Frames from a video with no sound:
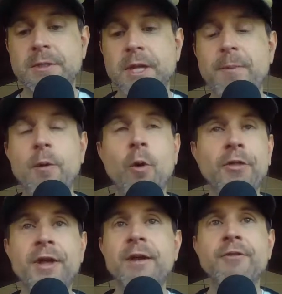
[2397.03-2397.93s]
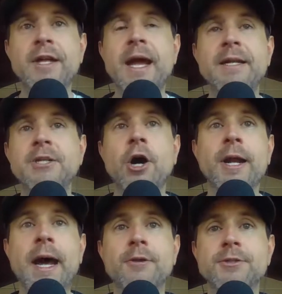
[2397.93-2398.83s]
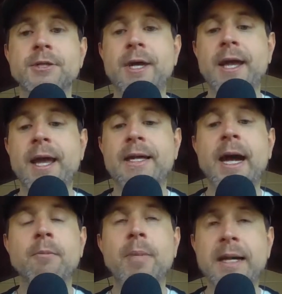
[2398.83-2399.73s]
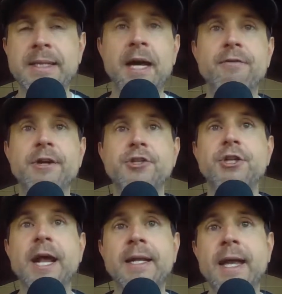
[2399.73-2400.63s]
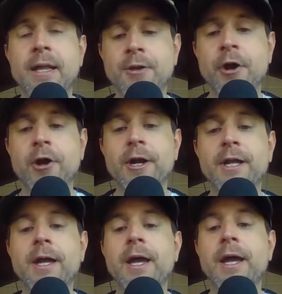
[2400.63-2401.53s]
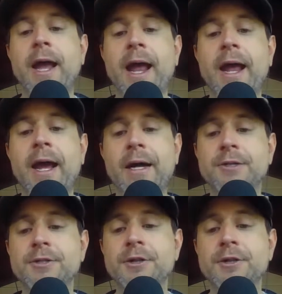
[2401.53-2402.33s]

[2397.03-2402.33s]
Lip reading: It'd be one thing if they hadn't gone out and gotten Bogdanovich and Gallinari and